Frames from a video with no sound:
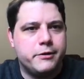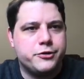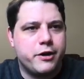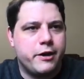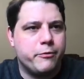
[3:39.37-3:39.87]
to
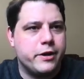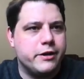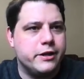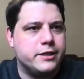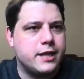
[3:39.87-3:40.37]
try to
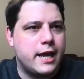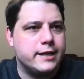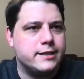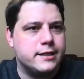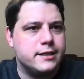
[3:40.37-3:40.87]

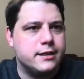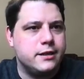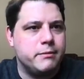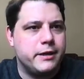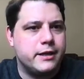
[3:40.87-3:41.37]
resize this a
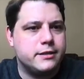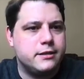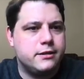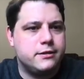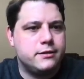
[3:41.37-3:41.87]
little bit because it
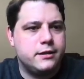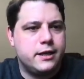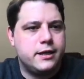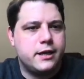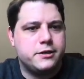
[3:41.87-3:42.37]
looks
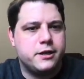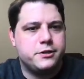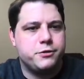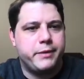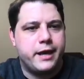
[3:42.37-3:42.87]
not
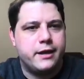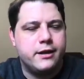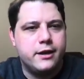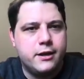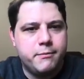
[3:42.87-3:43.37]
too bad.
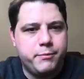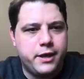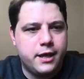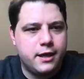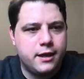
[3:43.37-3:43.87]

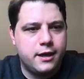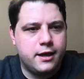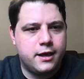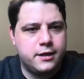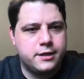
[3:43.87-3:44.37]
Big,
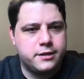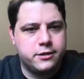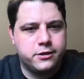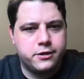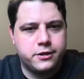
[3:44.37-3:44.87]
does it
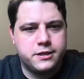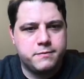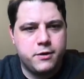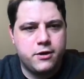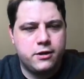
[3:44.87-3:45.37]
look good?
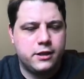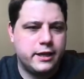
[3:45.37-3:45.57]
Small, we've